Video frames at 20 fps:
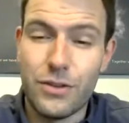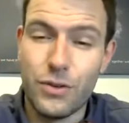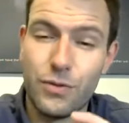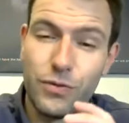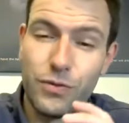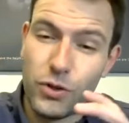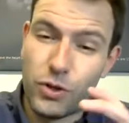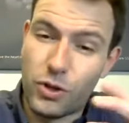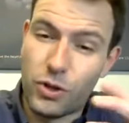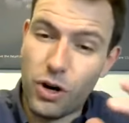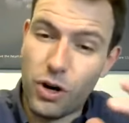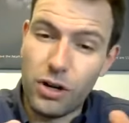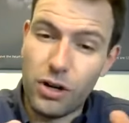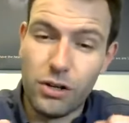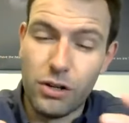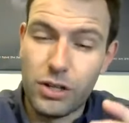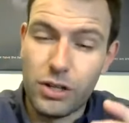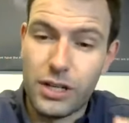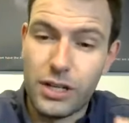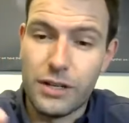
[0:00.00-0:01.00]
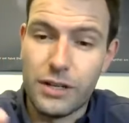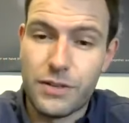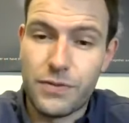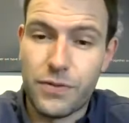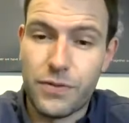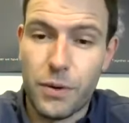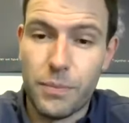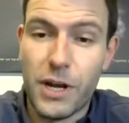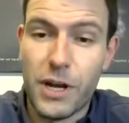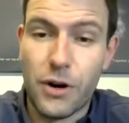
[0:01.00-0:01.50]
you've got to look at it
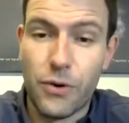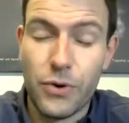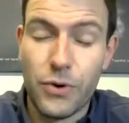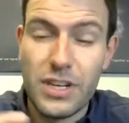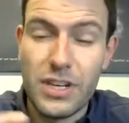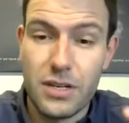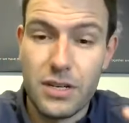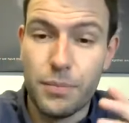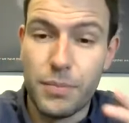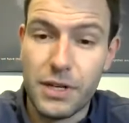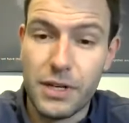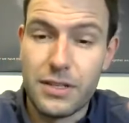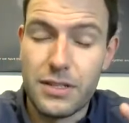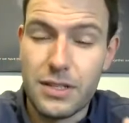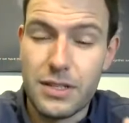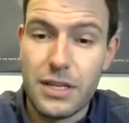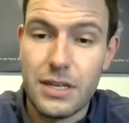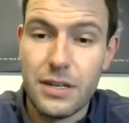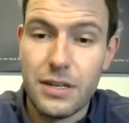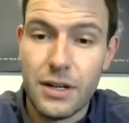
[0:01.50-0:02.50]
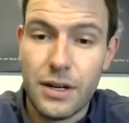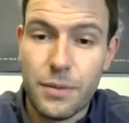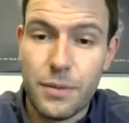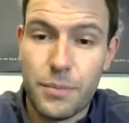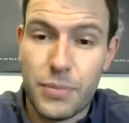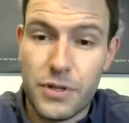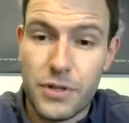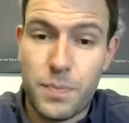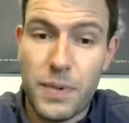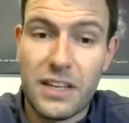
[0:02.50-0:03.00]
from a reasonability
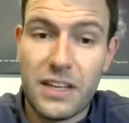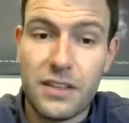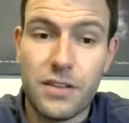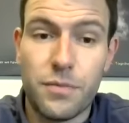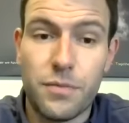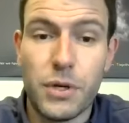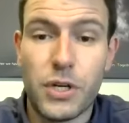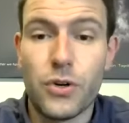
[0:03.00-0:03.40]
perspective,